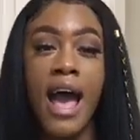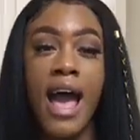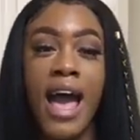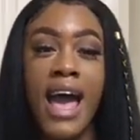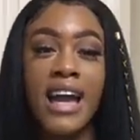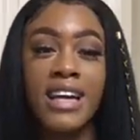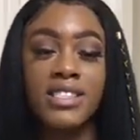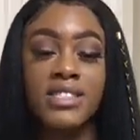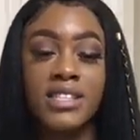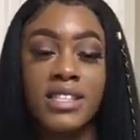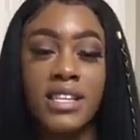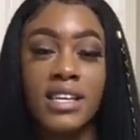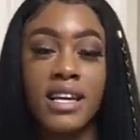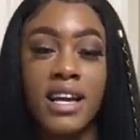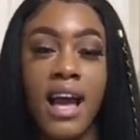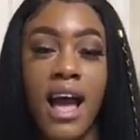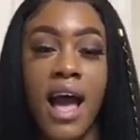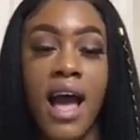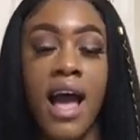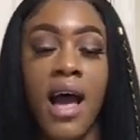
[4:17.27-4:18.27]

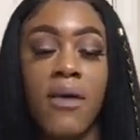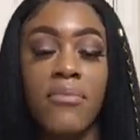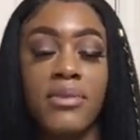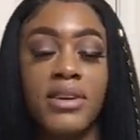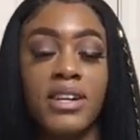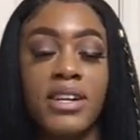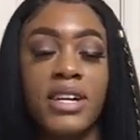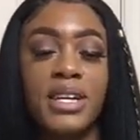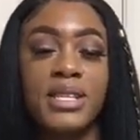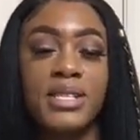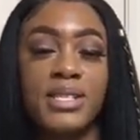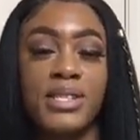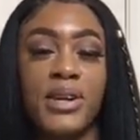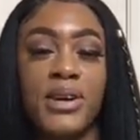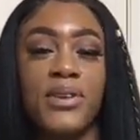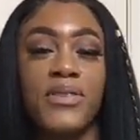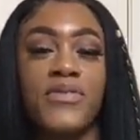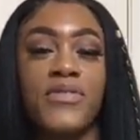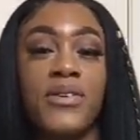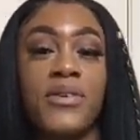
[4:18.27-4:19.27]
actually, I'm gonna
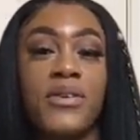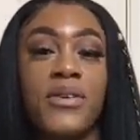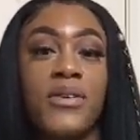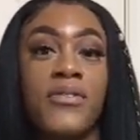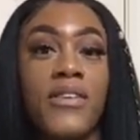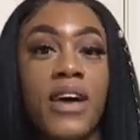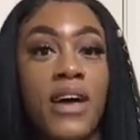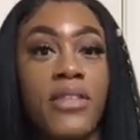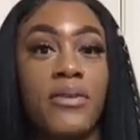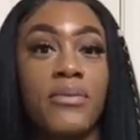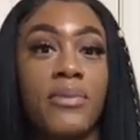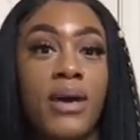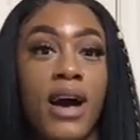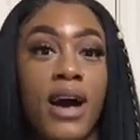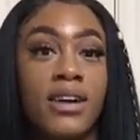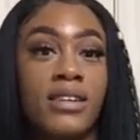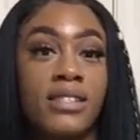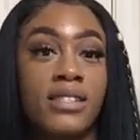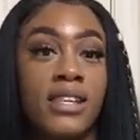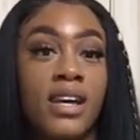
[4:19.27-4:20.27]
insert a photo of how the
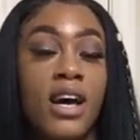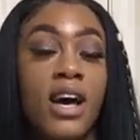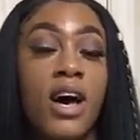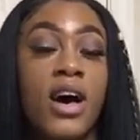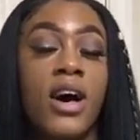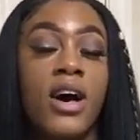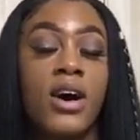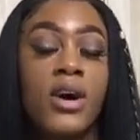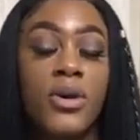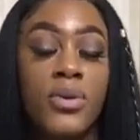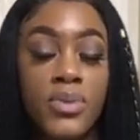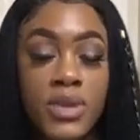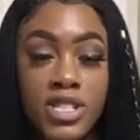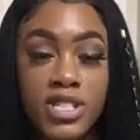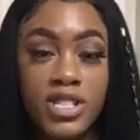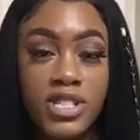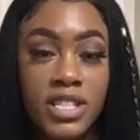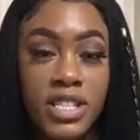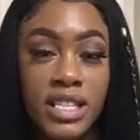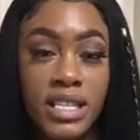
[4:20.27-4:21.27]
box
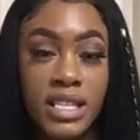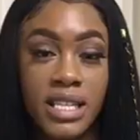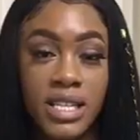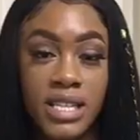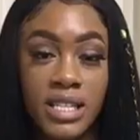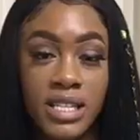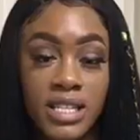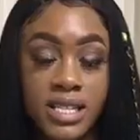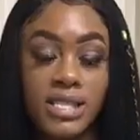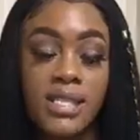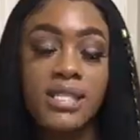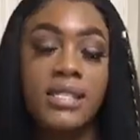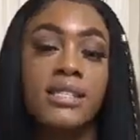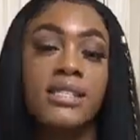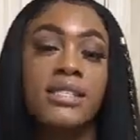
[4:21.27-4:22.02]
originally looked.